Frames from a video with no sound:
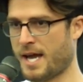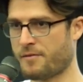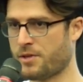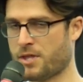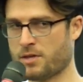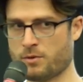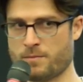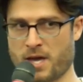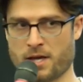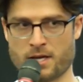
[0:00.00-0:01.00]
Everything we
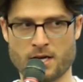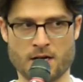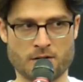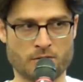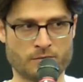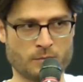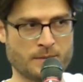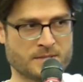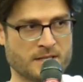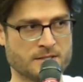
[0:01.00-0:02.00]
make on our
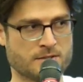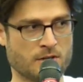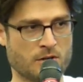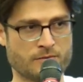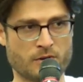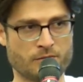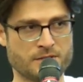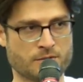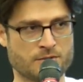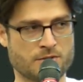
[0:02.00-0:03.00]
website is all of our
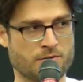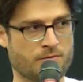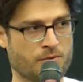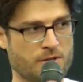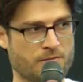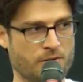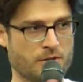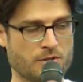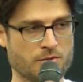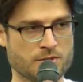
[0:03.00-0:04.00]
resources are free for you to
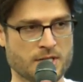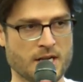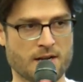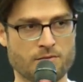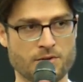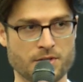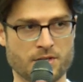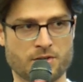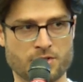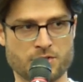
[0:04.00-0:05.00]
use. Really
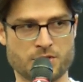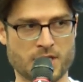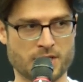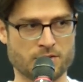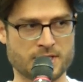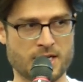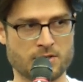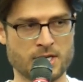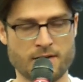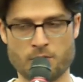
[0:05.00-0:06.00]
encourage you to check those
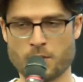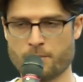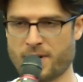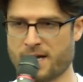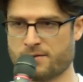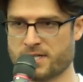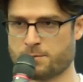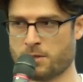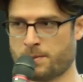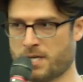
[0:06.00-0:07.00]
out. If you want to buy a
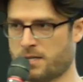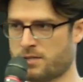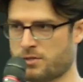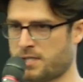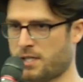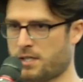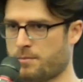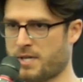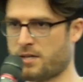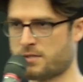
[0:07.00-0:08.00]
Raspberry Pi, I think they're selling
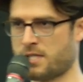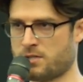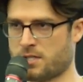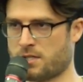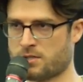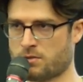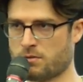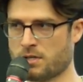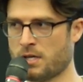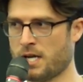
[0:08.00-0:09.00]
them downstairs at the
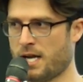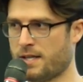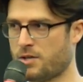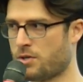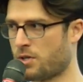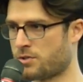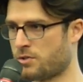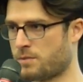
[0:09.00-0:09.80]
store, and then you can also